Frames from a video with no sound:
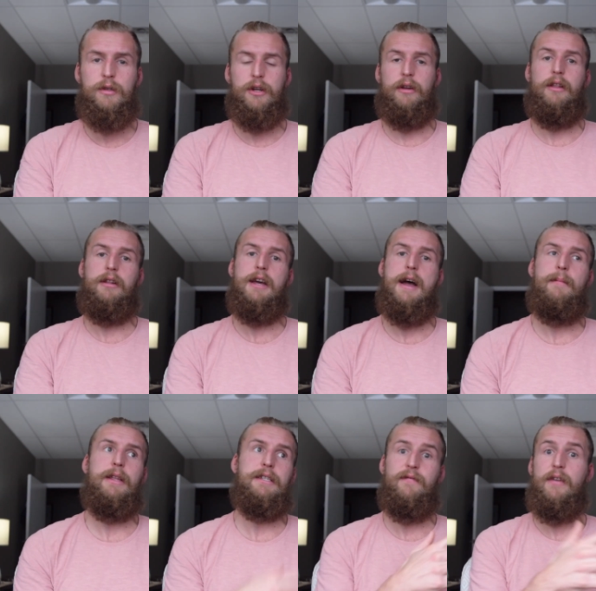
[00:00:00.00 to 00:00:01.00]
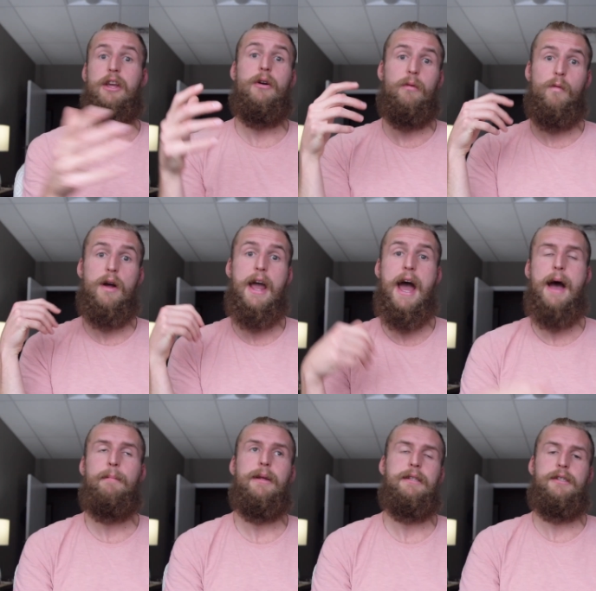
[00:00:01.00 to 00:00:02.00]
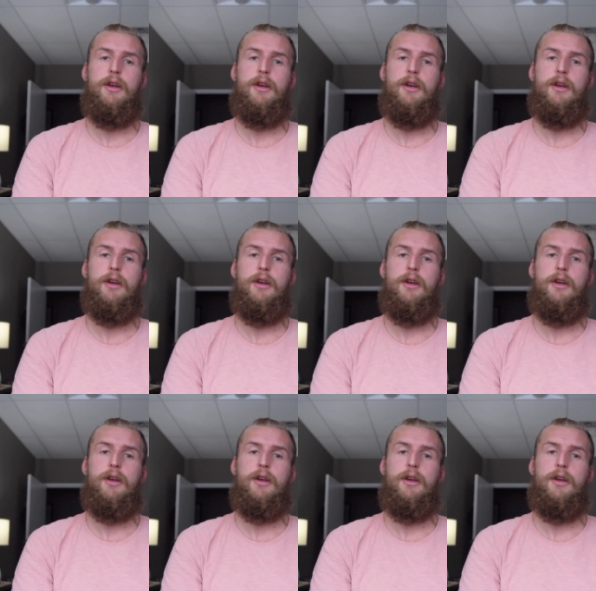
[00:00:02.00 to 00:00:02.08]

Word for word: during the time of this video and what happened.